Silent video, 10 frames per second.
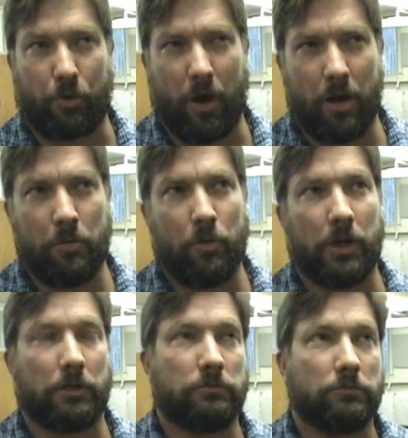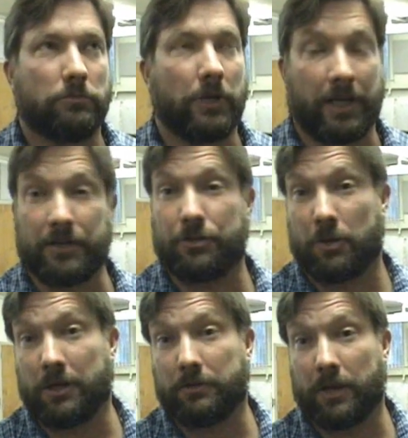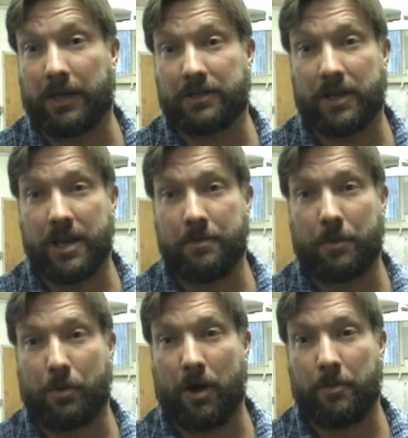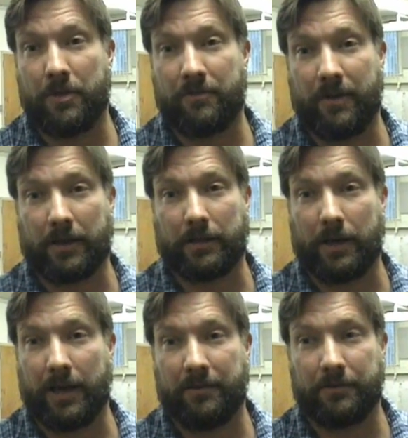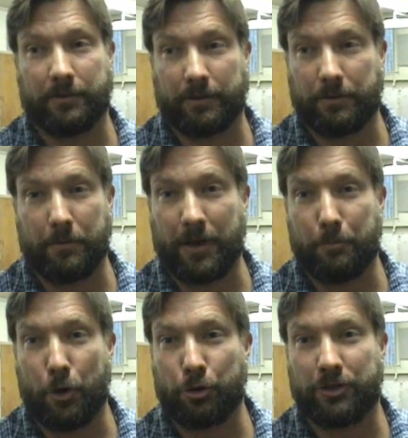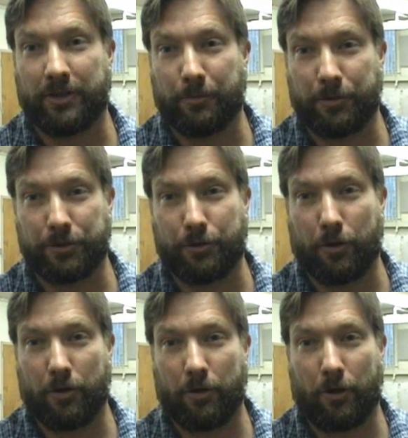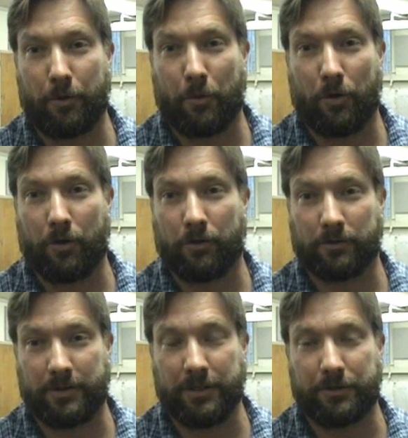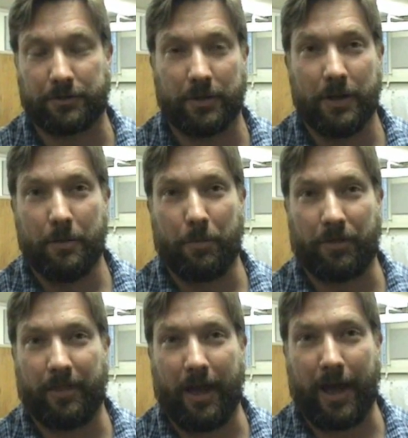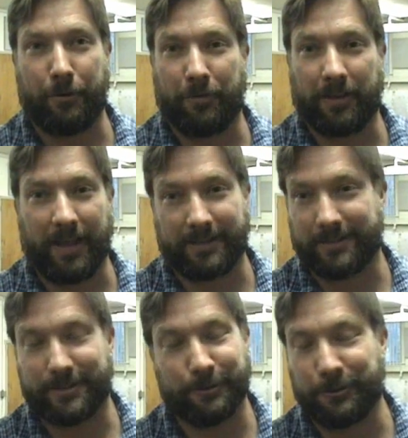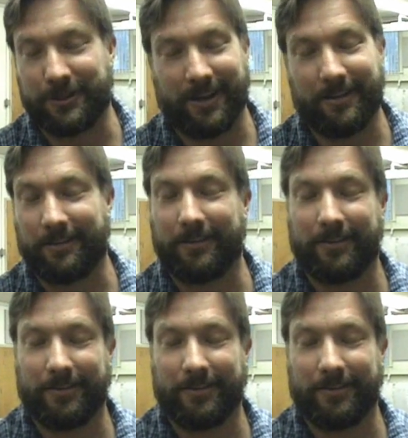Problem? Well, I guess you're right. I guess I am a problem in the fact that I haven't made a motion that we should all arm all teachers. But I don't think that's a solution either.